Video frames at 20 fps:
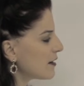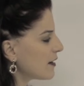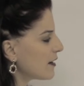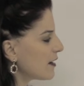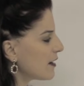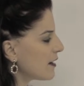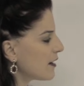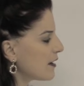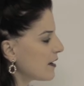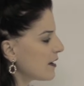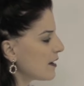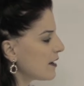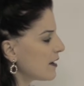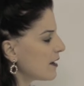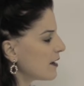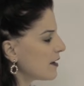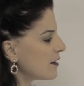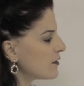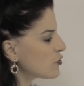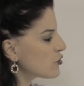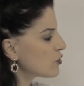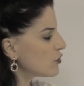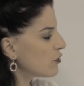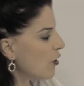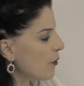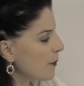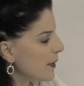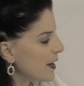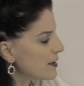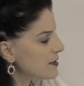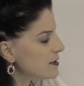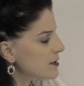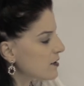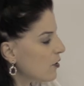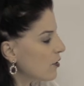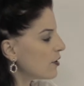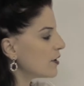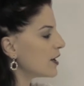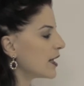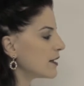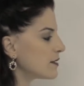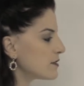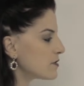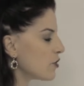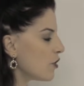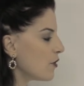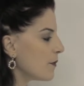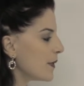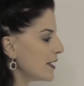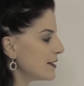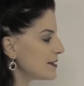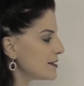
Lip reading: to omit or not to omit?